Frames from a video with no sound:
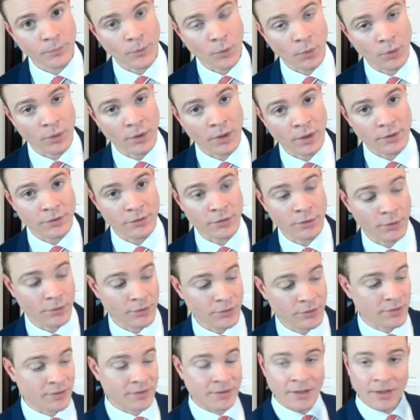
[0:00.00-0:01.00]
okay? So
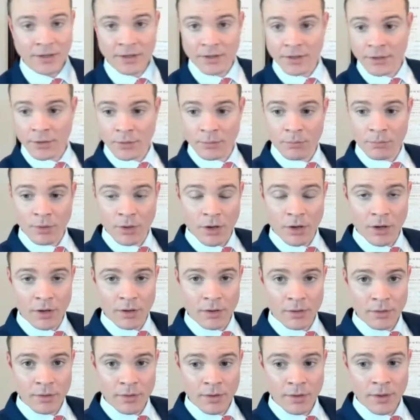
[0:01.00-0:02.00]
it's a 10-year
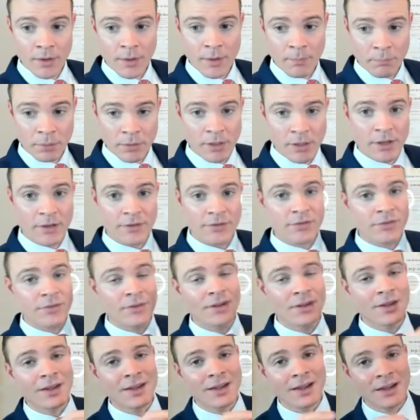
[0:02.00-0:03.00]
bar
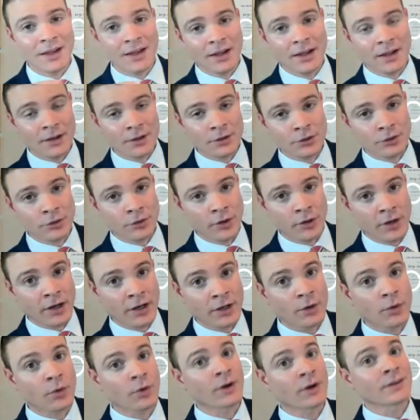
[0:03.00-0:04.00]
plus
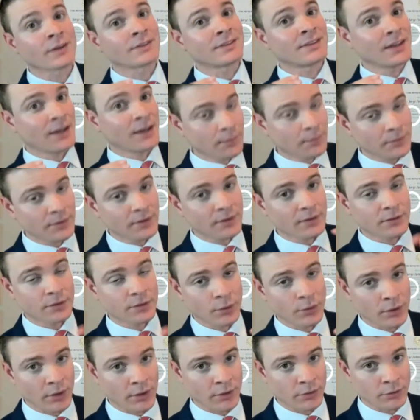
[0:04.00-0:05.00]
entering or attempting
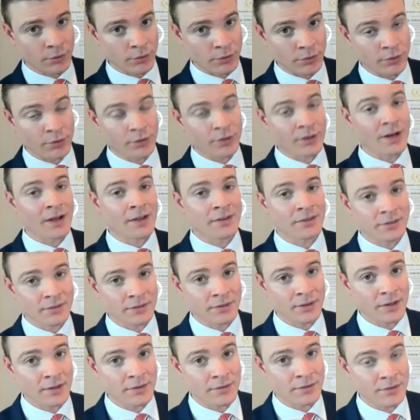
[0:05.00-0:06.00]
to enter the United
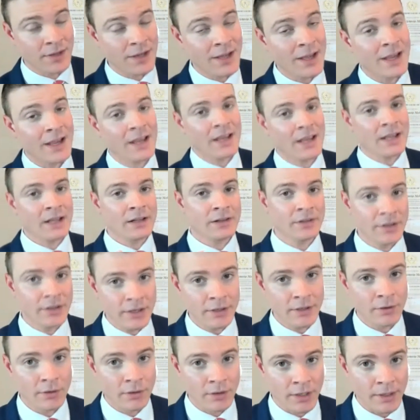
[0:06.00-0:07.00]
States
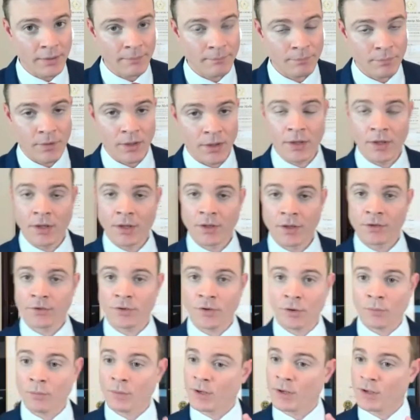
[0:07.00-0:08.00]
illegally.
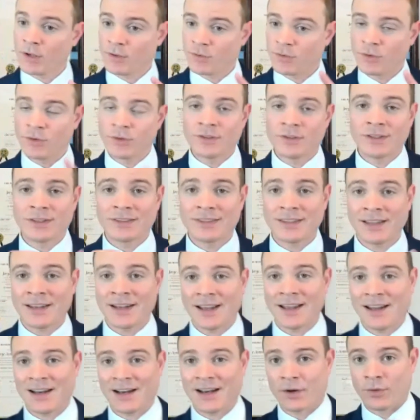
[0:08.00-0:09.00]
So because you did
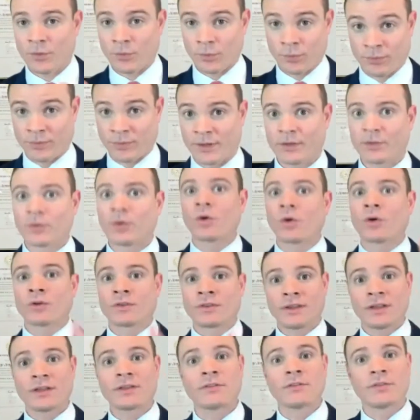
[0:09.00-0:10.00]
that,
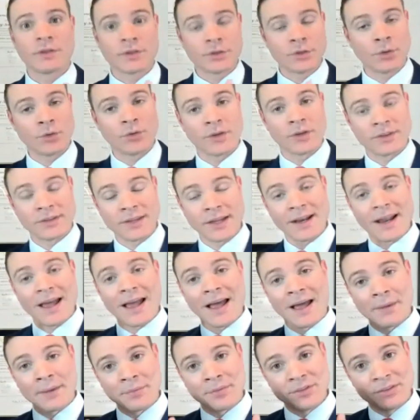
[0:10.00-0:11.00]
or the individual did
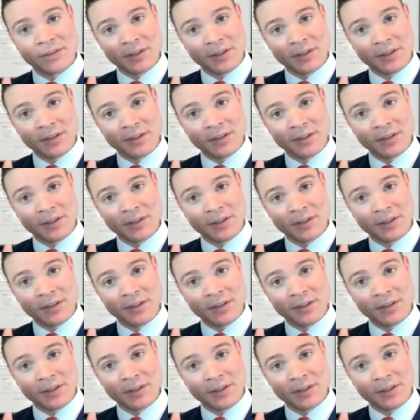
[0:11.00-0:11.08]
that